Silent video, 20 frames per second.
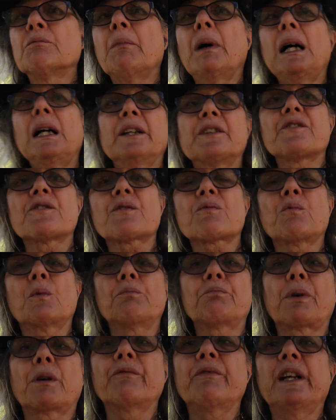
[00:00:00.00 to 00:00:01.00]
minds will
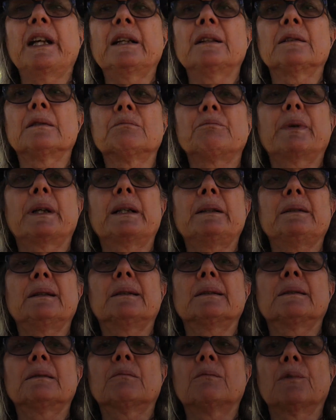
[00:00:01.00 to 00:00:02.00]
prevail, but
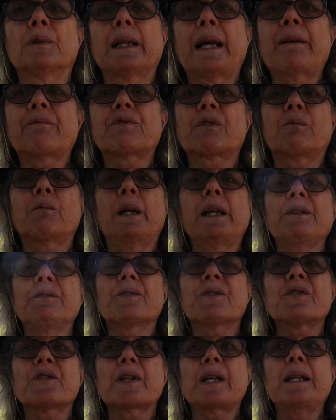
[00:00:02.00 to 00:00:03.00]
we'll have to wait
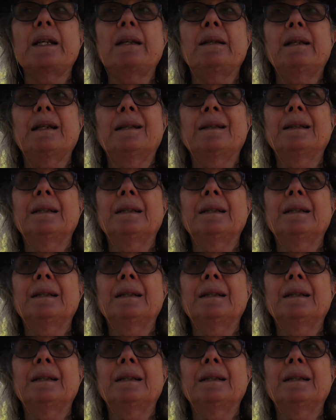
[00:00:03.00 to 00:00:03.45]
and see.